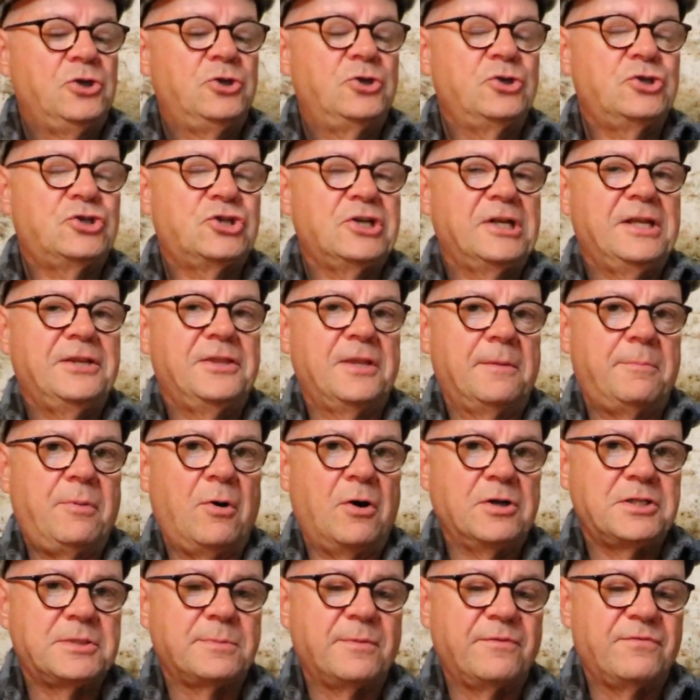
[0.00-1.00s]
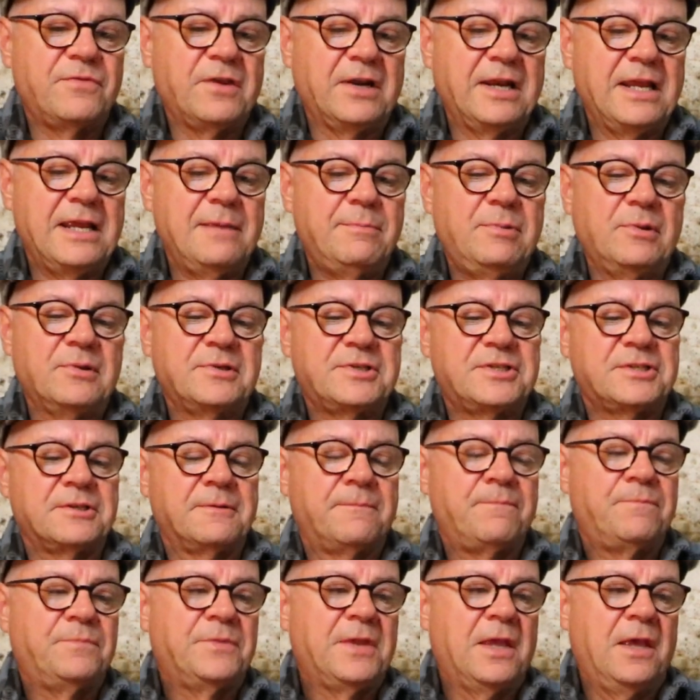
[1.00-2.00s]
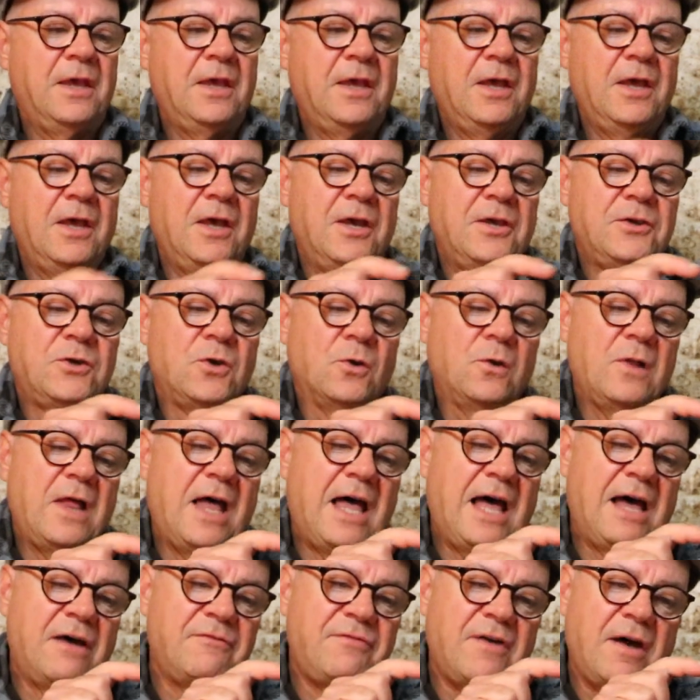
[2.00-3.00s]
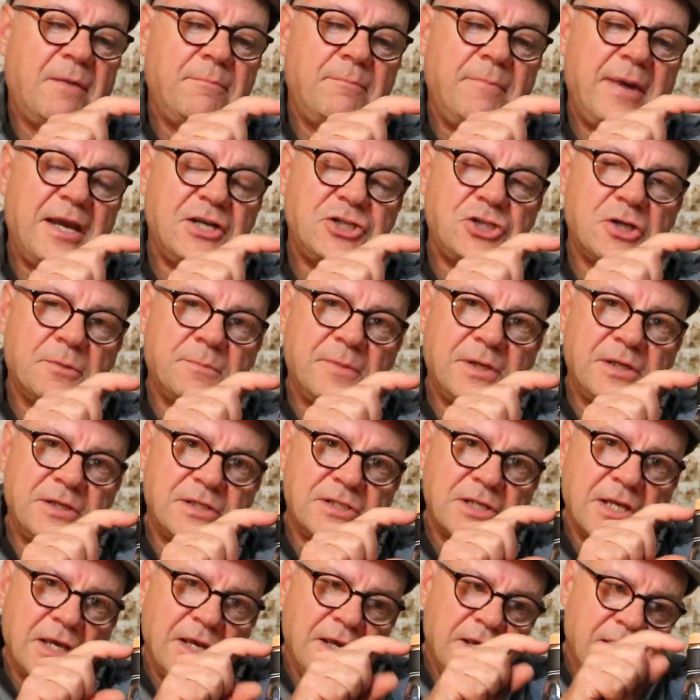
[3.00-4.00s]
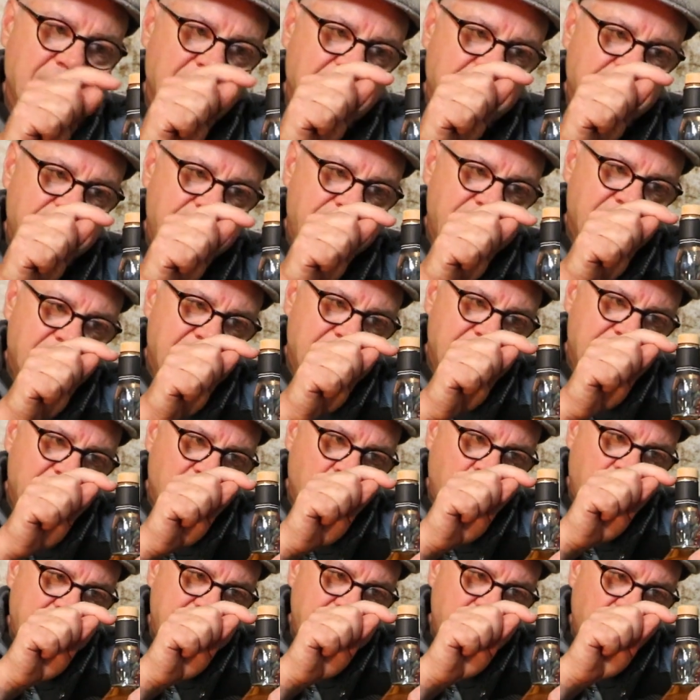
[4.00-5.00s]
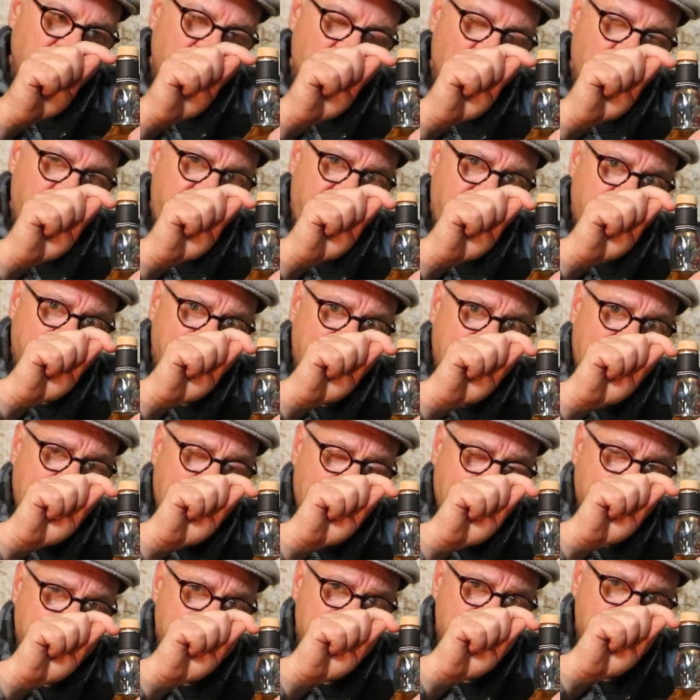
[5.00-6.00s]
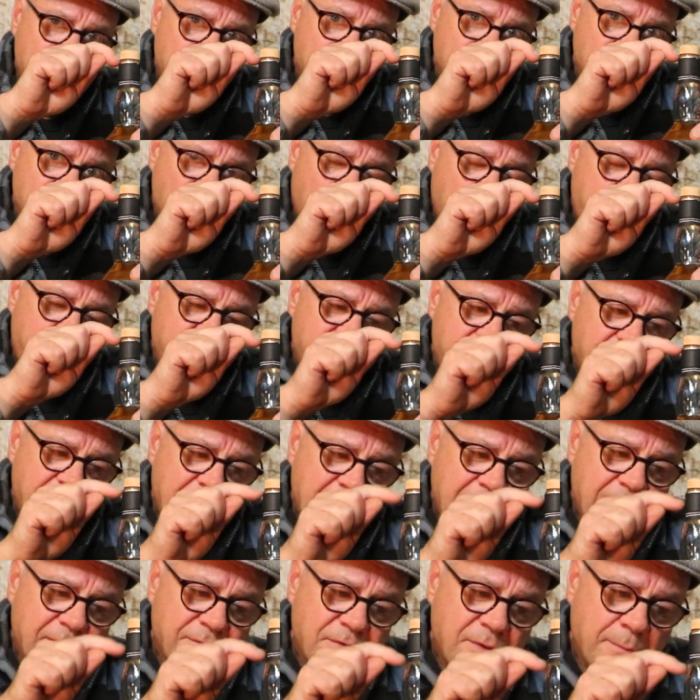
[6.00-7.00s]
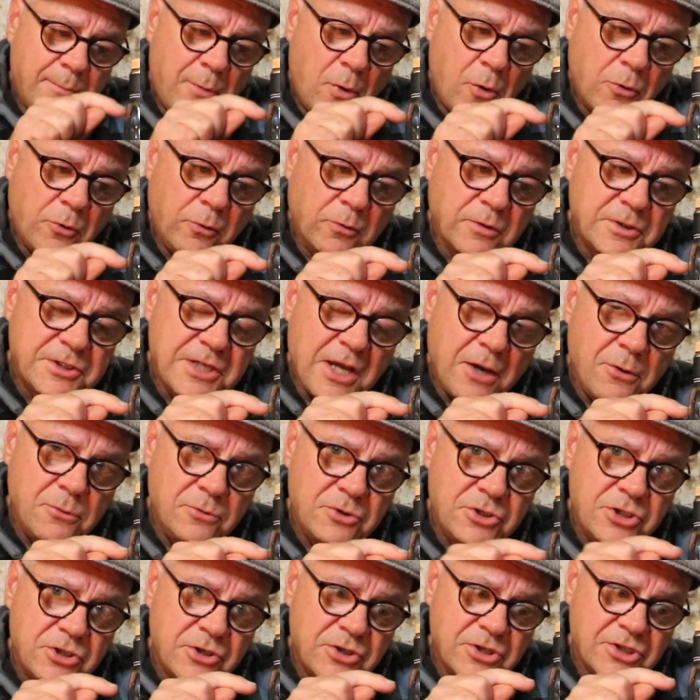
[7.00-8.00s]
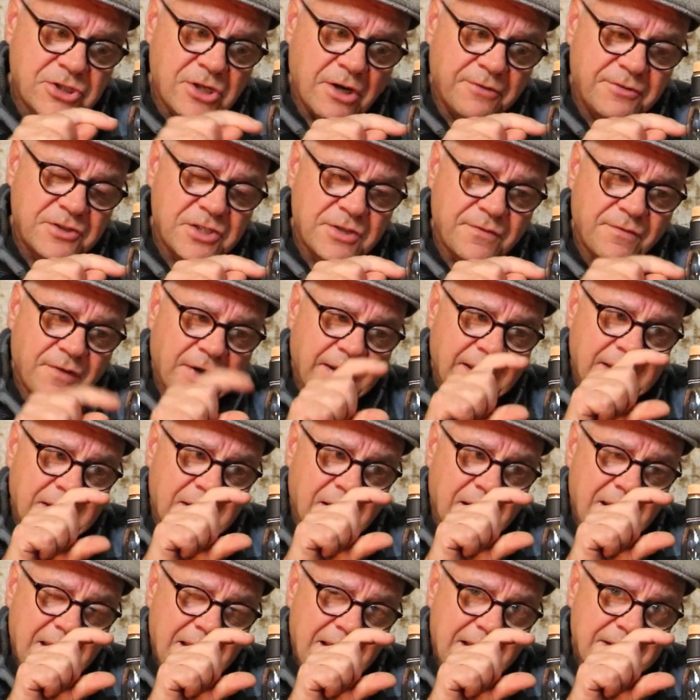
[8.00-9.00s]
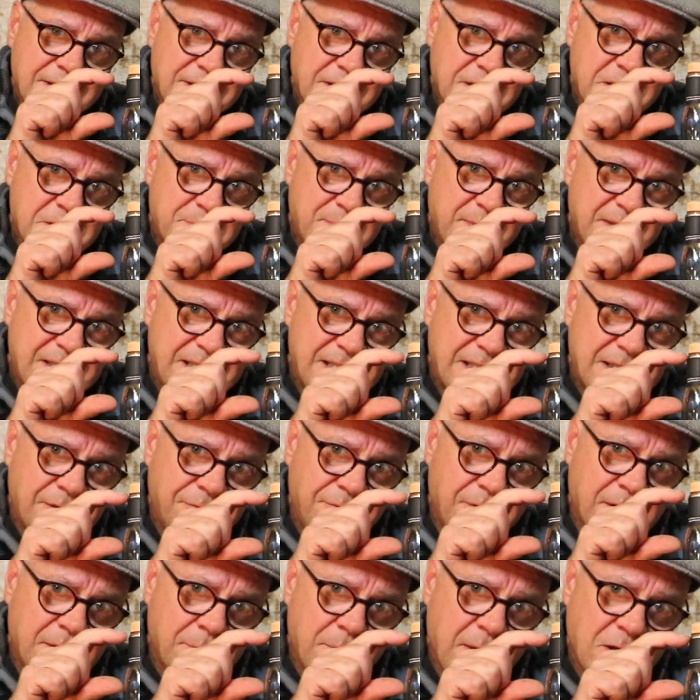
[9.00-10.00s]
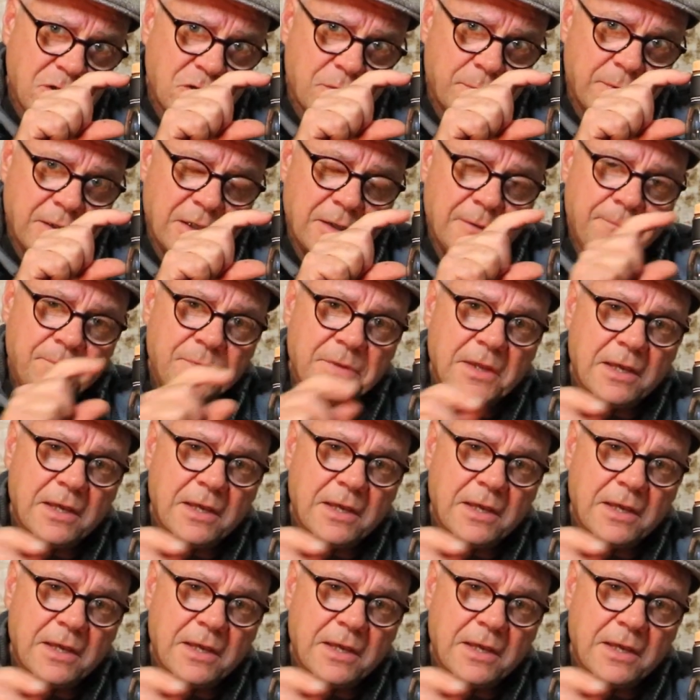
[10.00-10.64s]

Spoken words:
usually in the bottom of the labels, you'll have a measurement that when you go from the absolute top of the neck of the bottle down to the surface of the liquor, it's a specific measurement.